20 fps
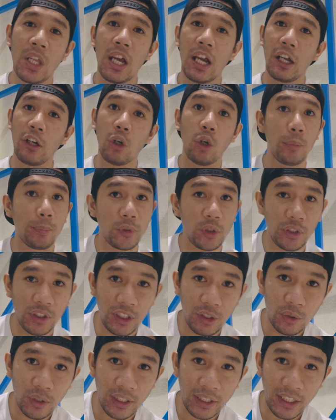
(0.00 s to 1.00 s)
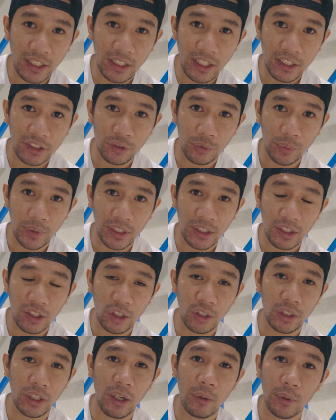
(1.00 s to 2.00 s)
I hope to see you again next week
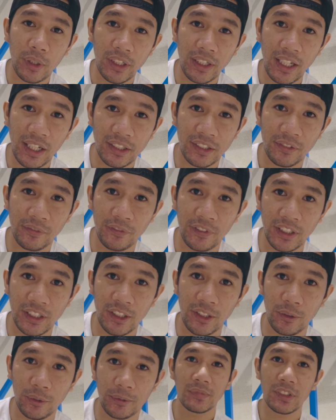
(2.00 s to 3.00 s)
on our next video.